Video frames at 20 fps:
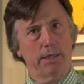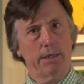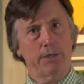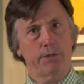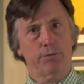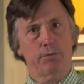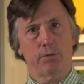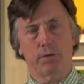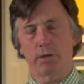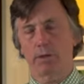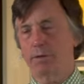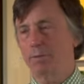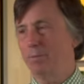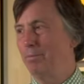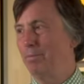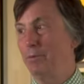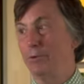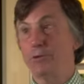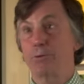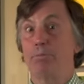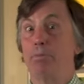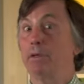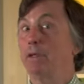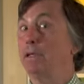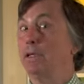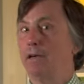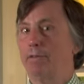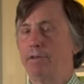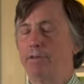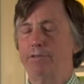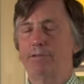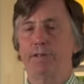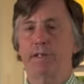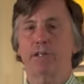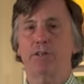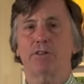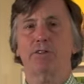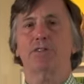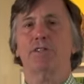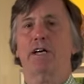He's one of the most beloved
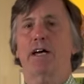figures,